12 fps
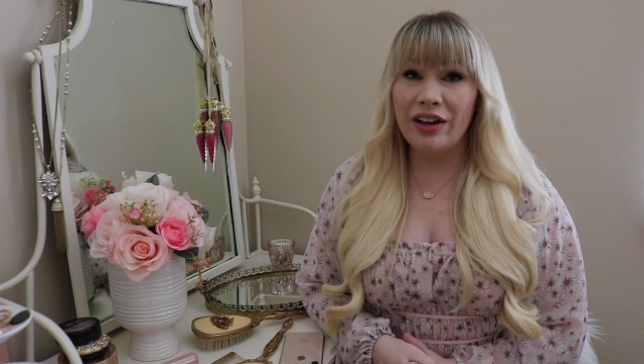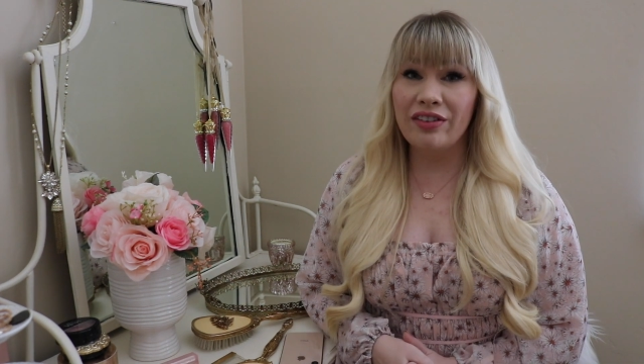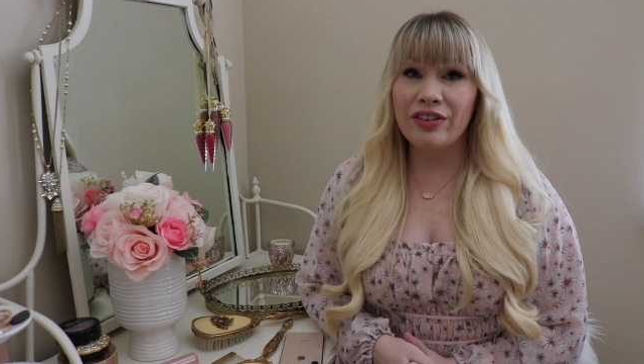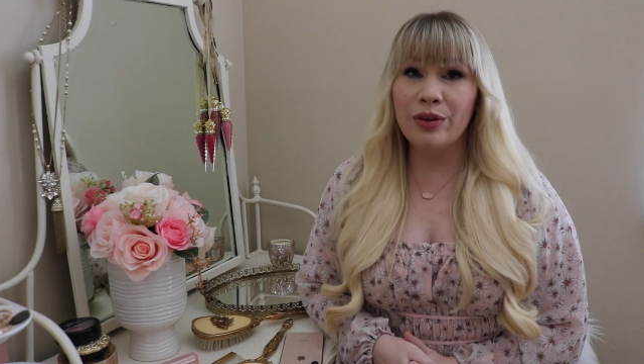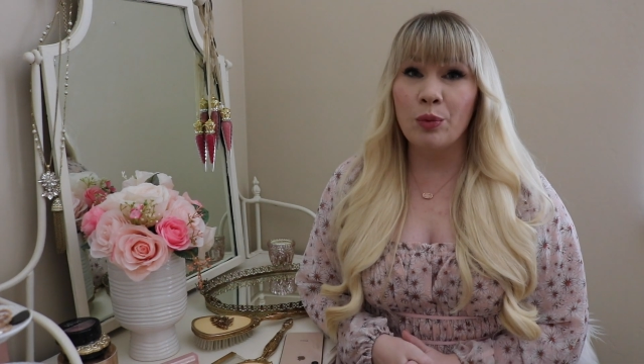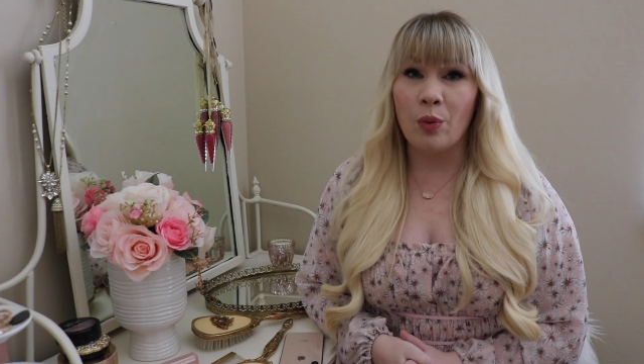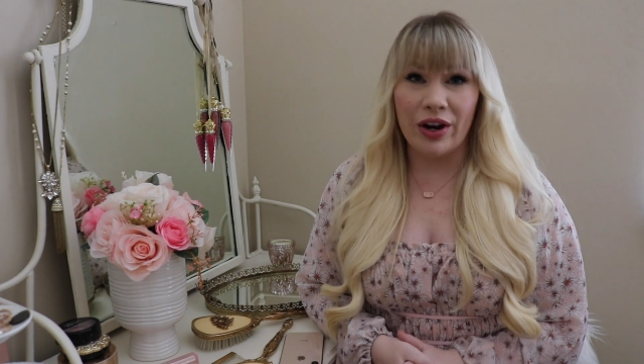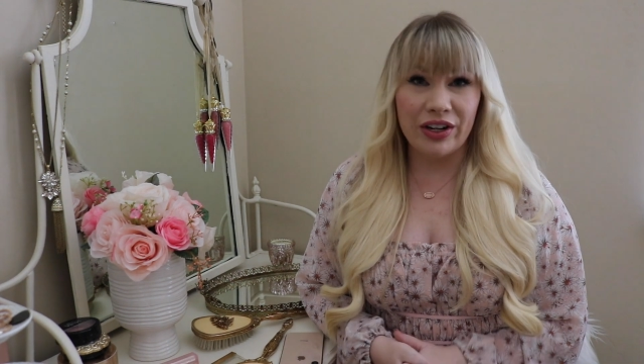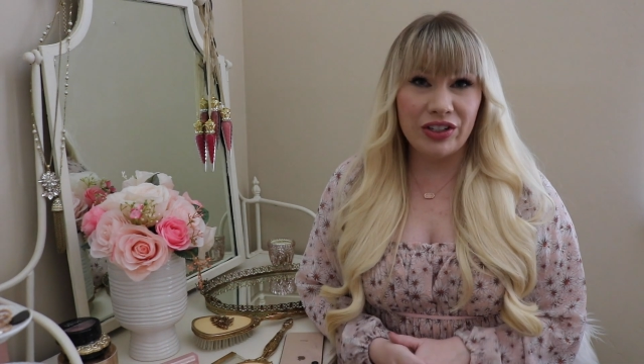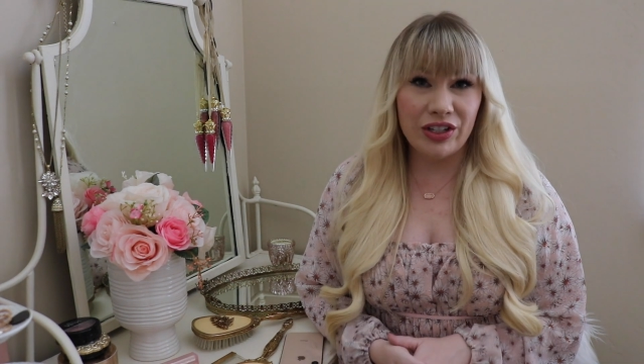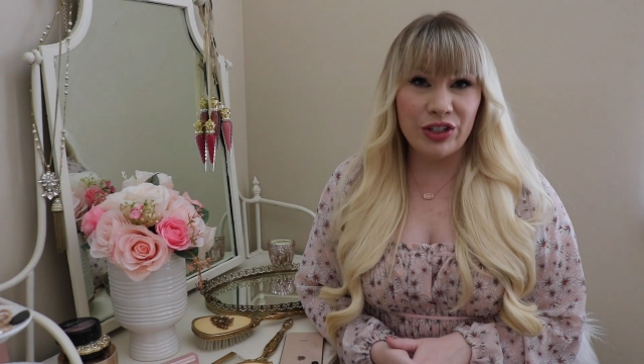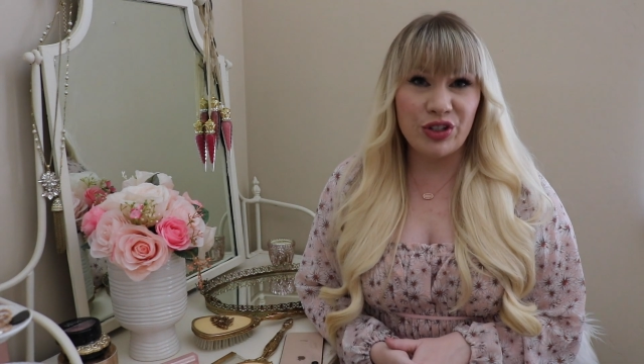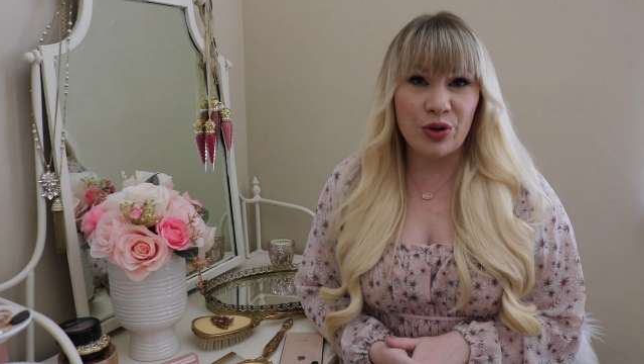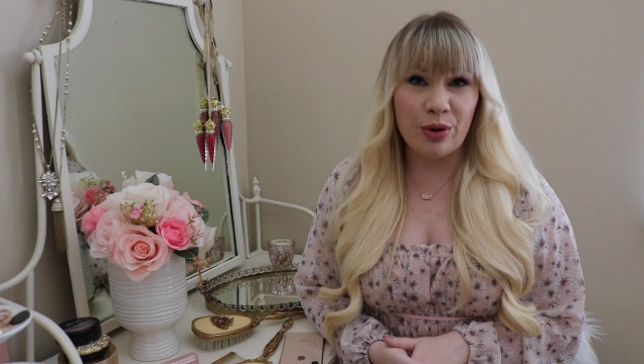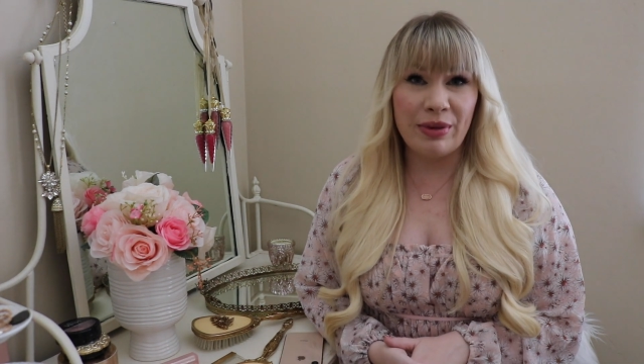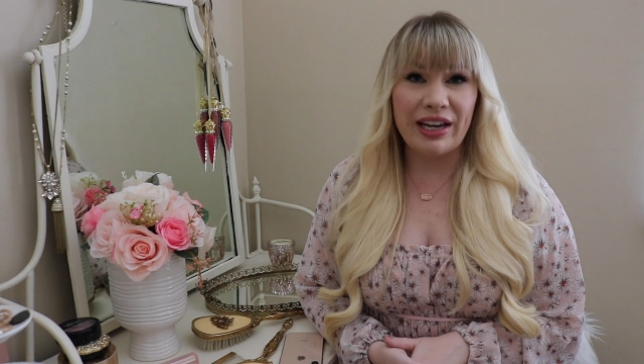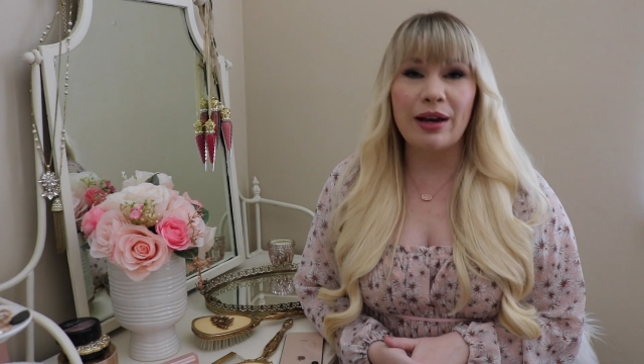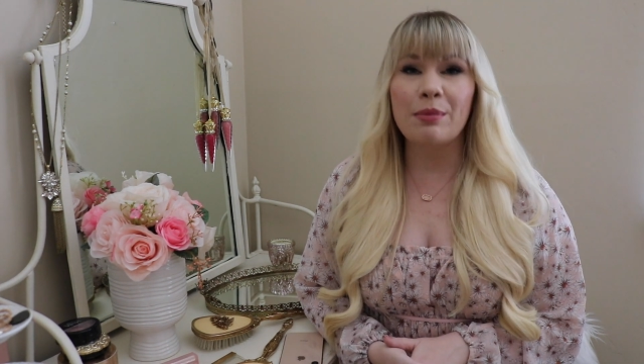ever wanted to do a
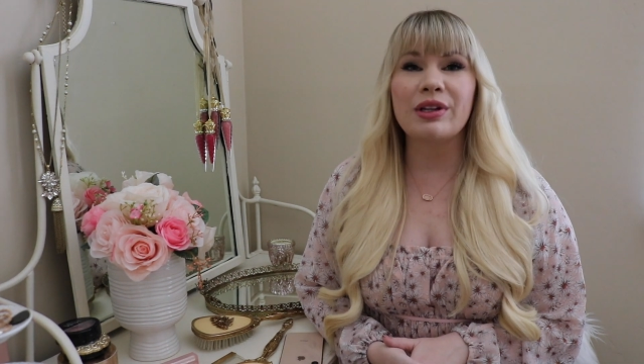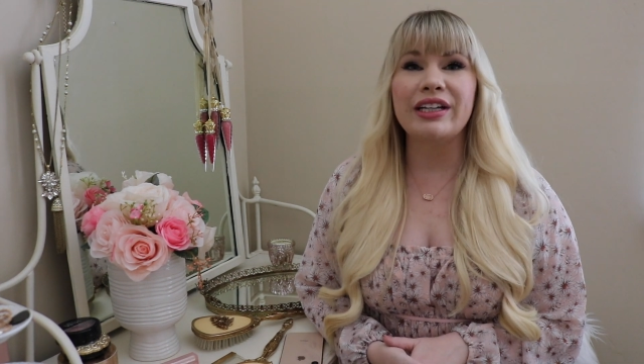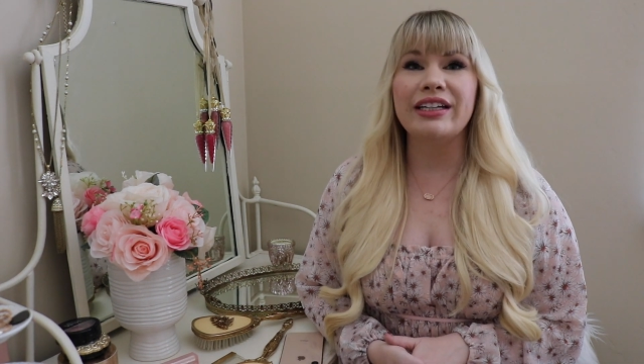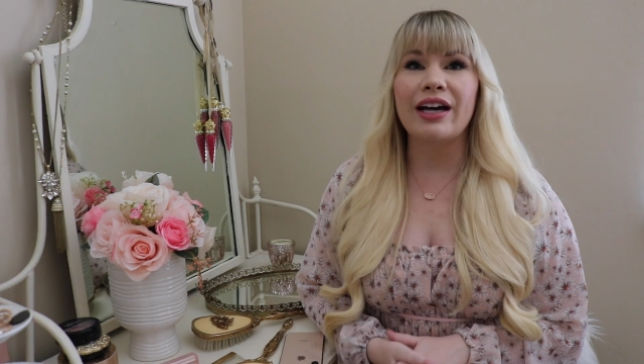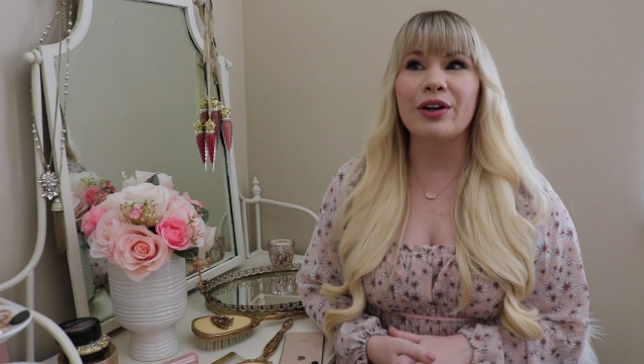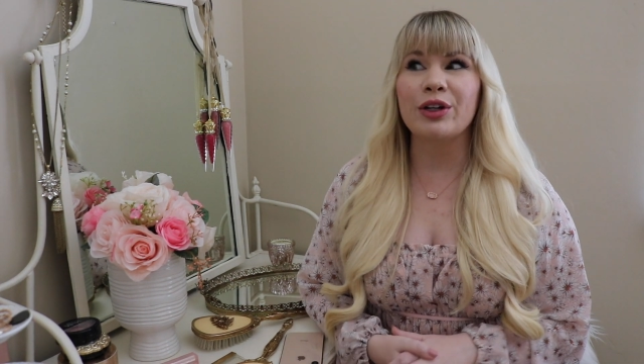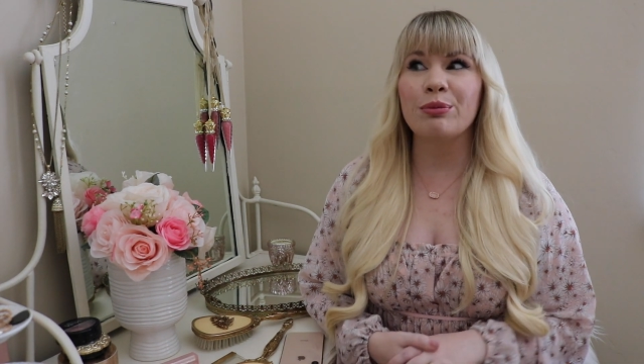makeup clean out,